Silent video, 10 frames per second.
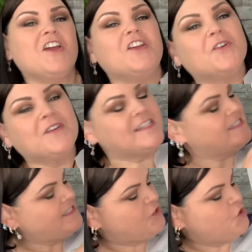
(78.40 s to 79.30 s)
You don't get to
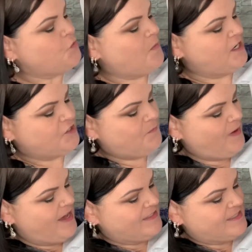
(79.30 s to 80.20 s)
see too much,
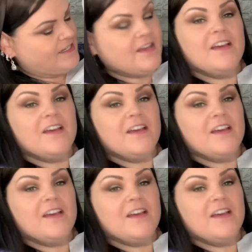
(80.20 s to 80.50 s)
but